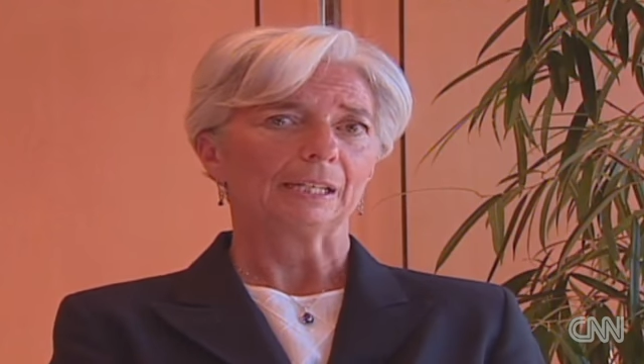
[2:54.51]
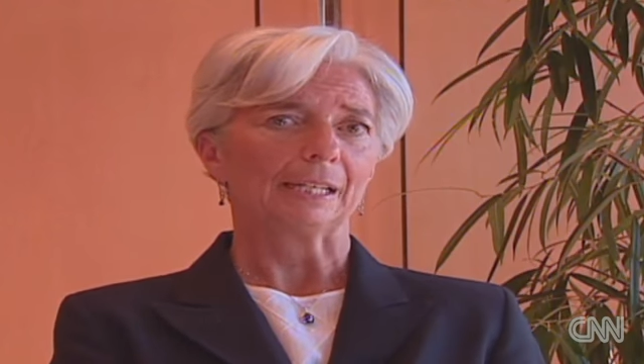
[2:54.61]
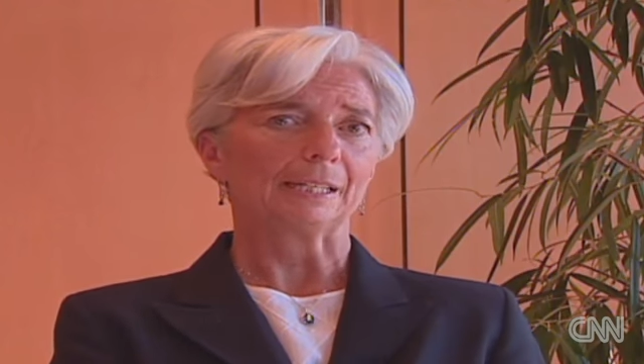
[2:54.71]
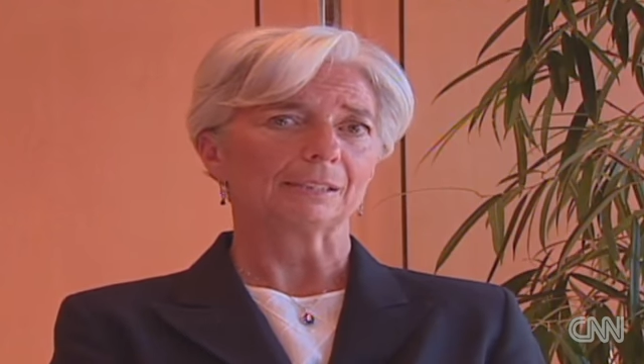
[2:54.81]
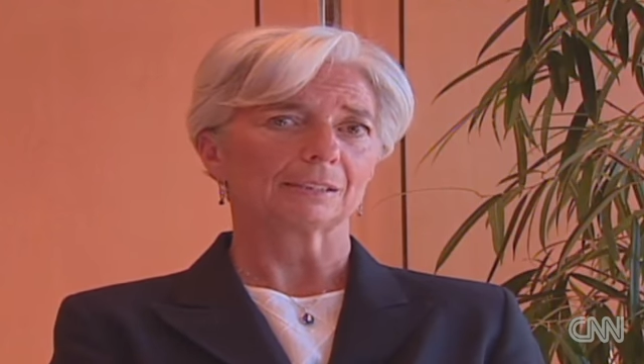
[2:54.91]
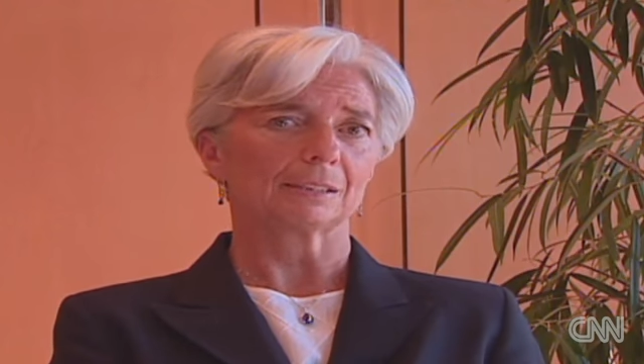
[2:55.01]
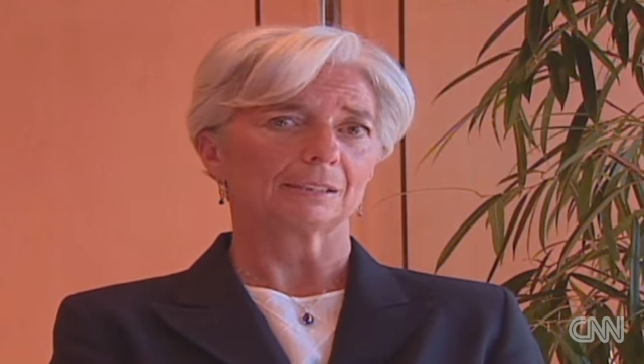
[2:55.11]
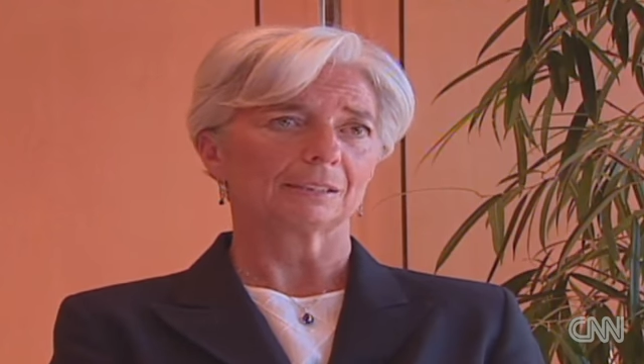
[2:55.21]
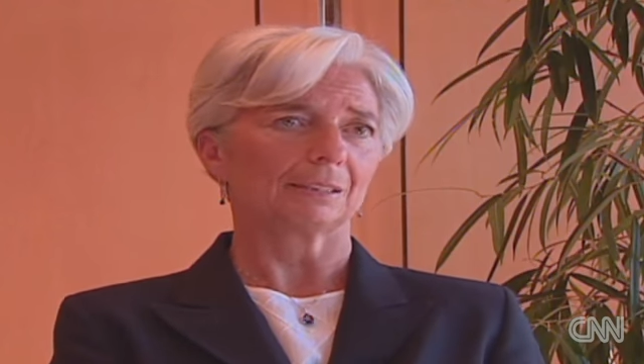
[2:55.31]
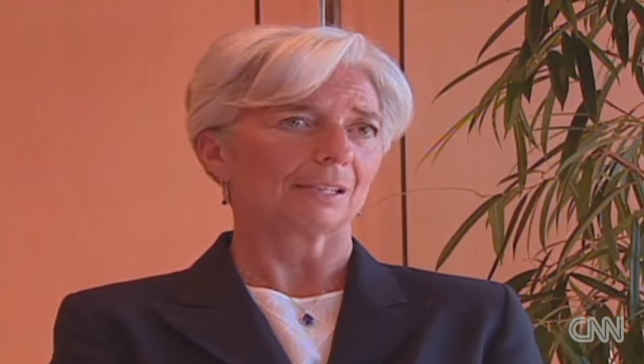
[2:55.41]
and,
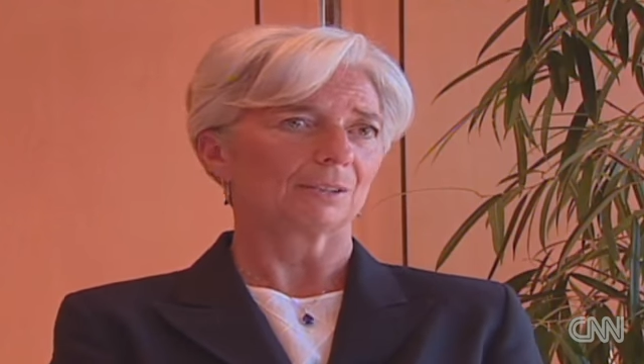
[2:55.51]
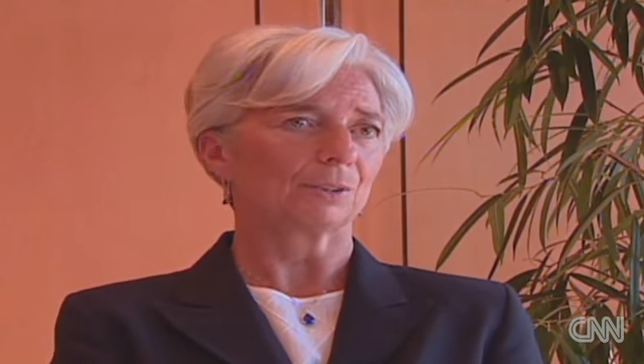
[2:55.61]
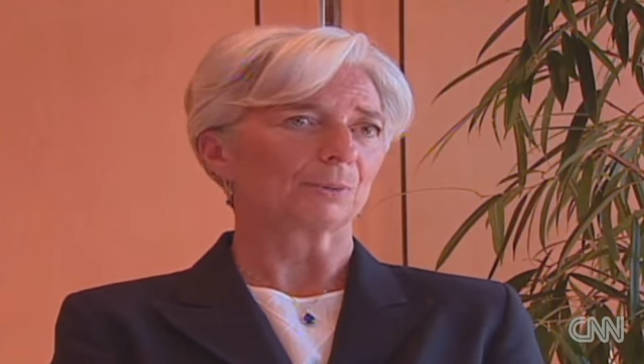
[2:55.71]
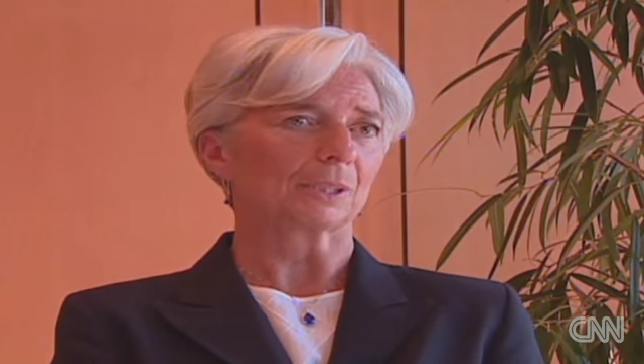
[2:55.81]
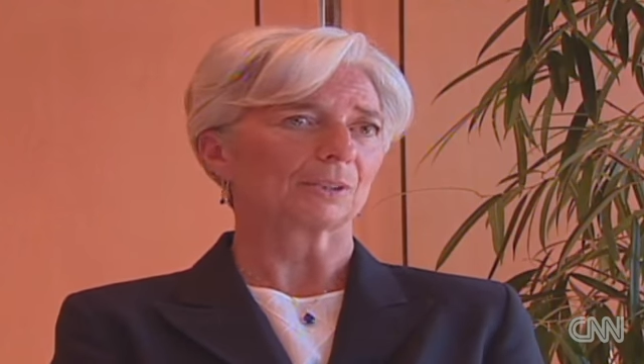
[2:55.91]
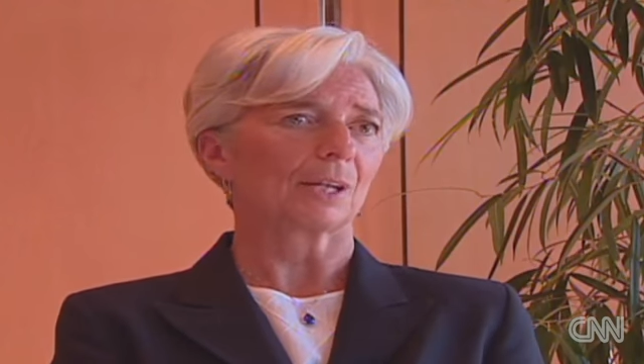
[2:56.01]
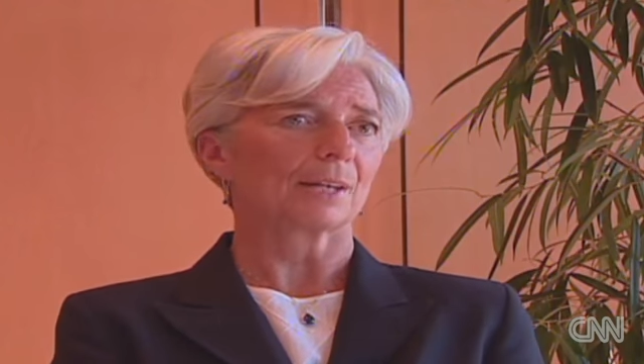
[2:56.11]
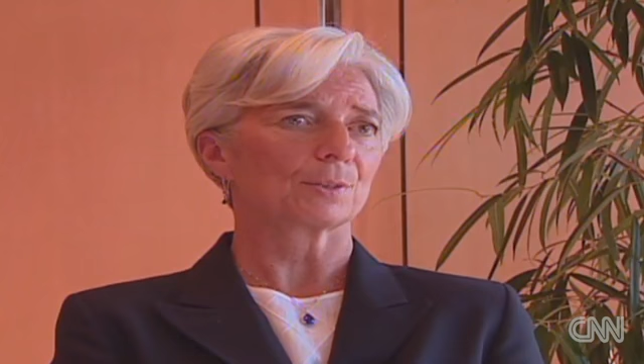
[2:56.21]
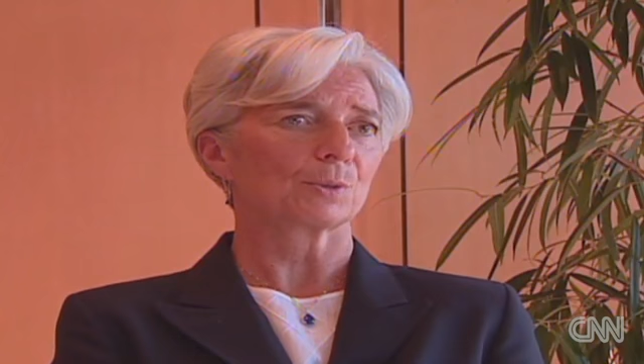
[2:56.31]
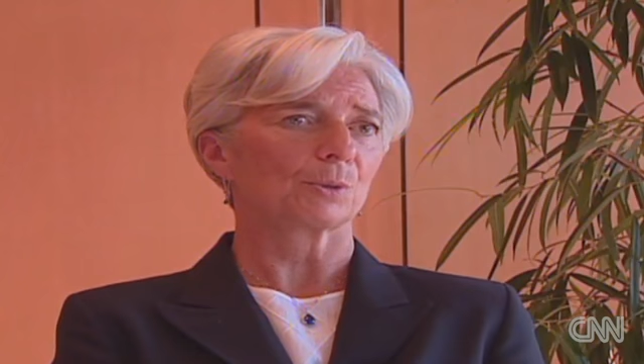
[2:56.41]
and the director
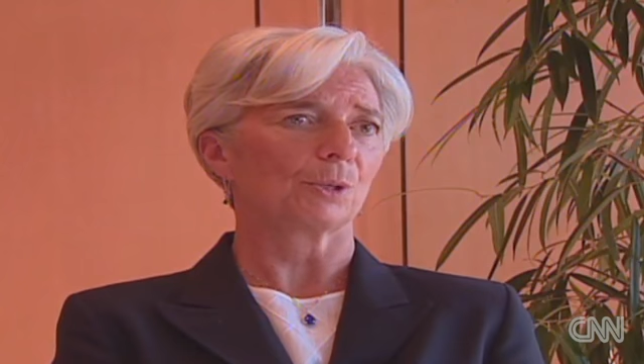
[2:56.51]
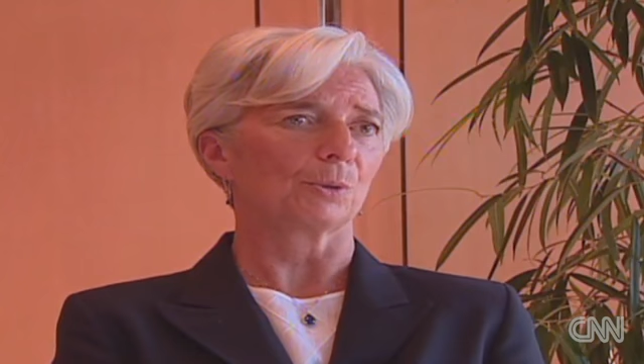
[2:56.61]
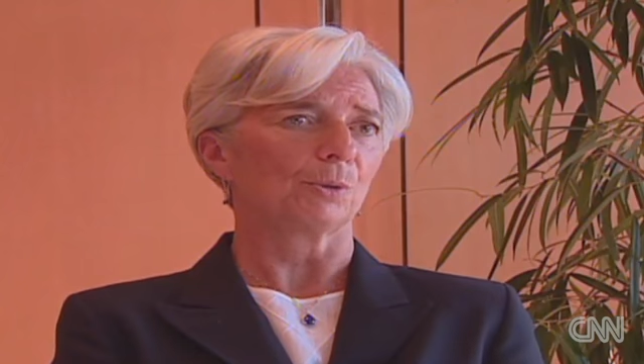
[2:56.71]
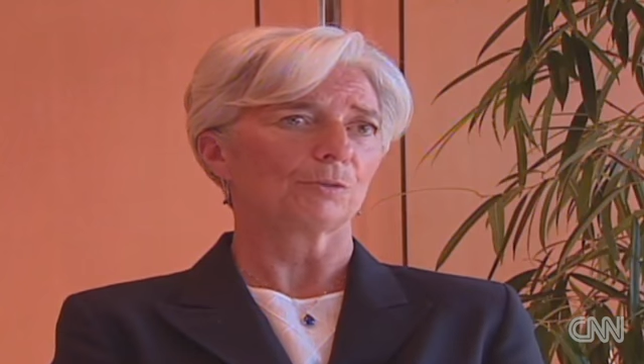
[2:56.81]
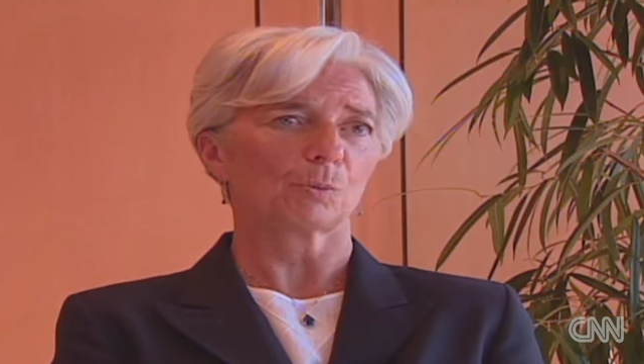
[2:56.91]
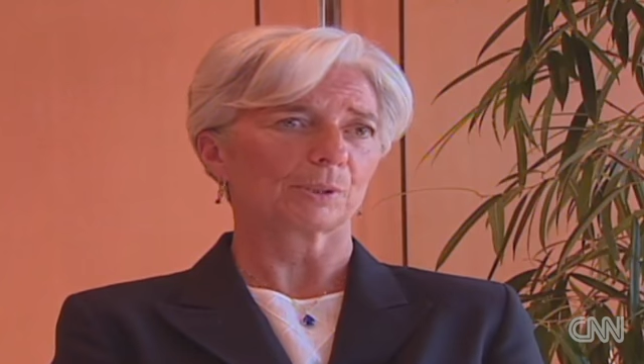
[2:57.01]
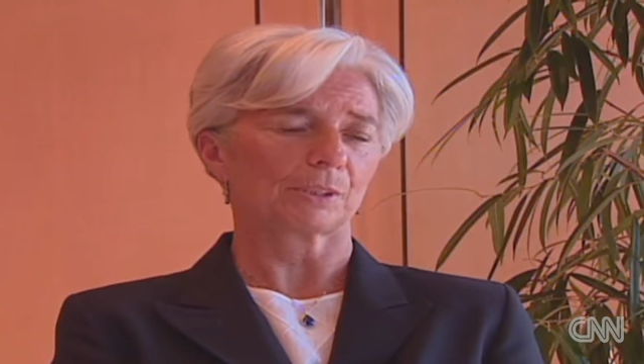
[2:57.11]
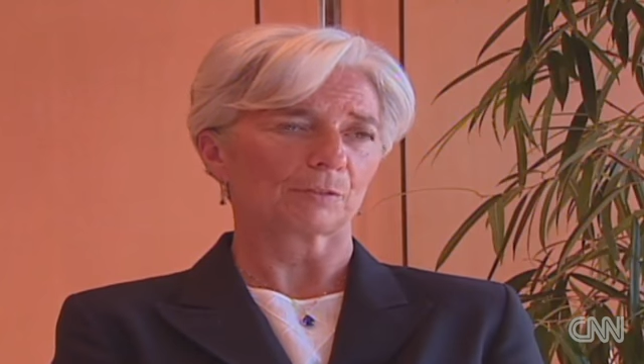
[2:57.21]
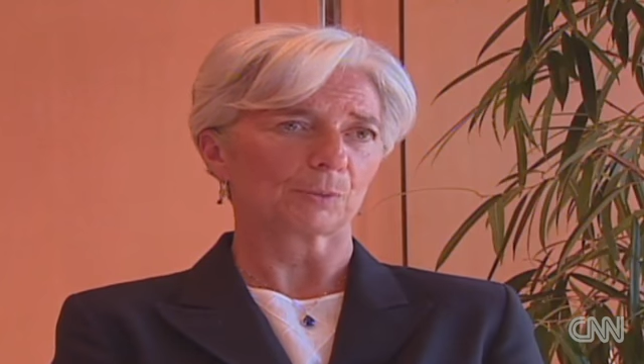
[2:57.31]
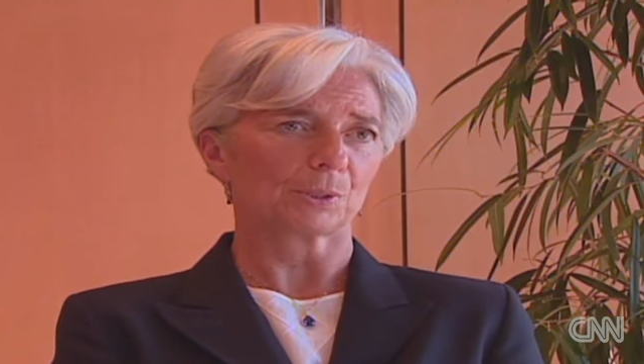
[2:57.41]
has to go for
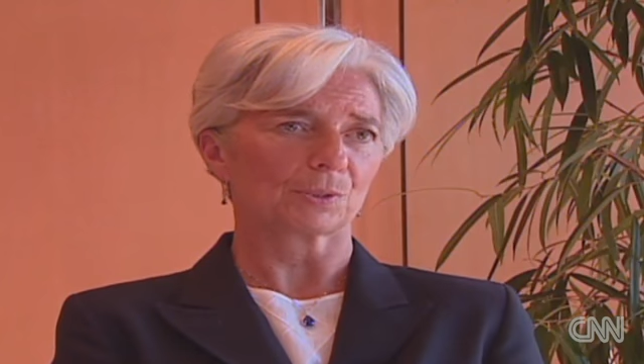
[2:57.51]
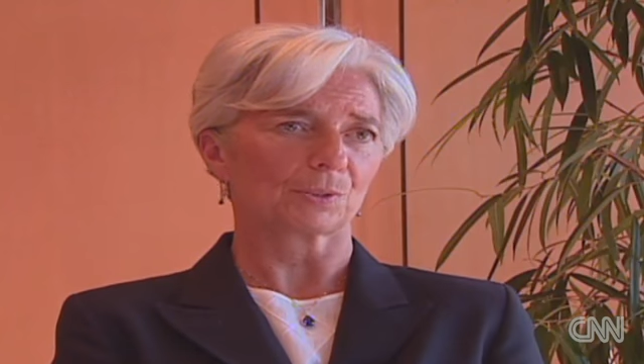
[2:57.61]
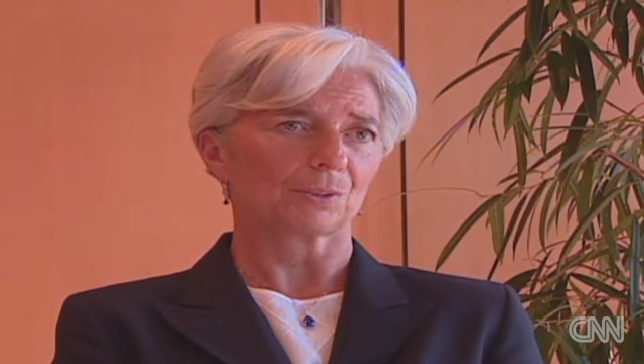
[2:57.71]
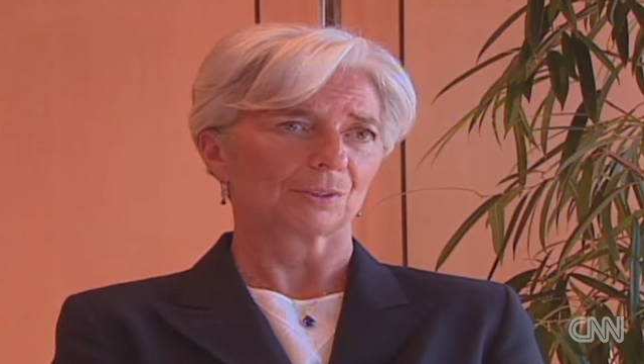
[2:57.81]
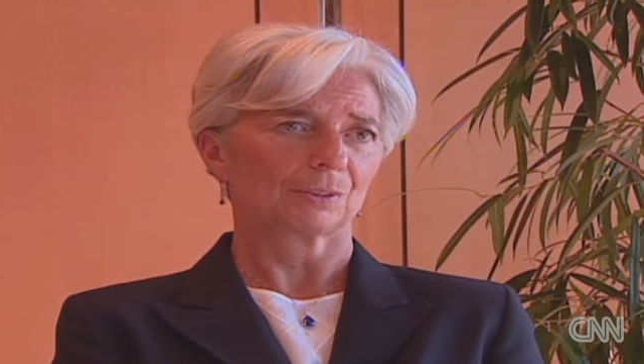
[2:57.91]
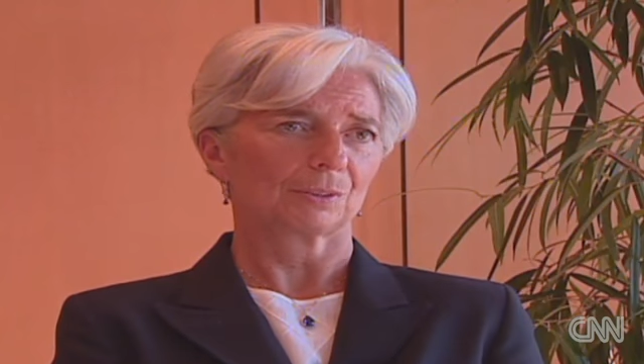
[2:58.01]
whatever reason.